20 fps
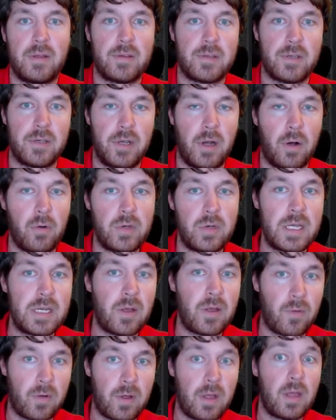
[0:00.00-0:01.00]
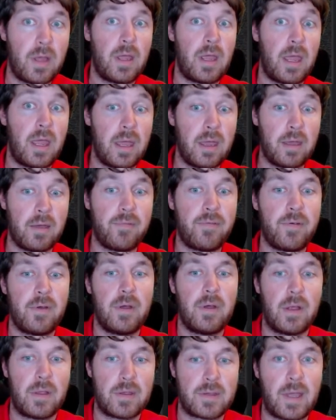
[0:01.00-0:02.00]
So you don't need to, if,
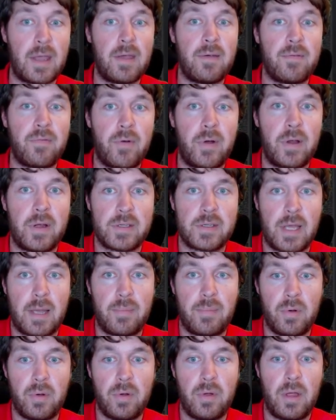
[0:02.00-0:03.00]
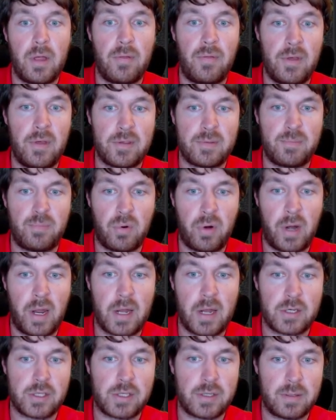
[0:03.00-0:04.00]
say, for example, this
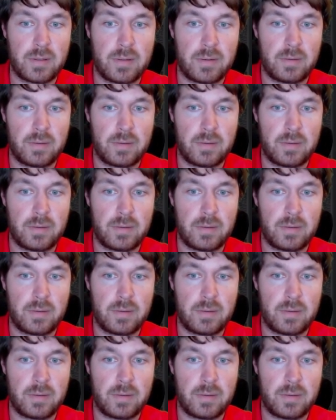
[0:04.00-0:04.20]
branch,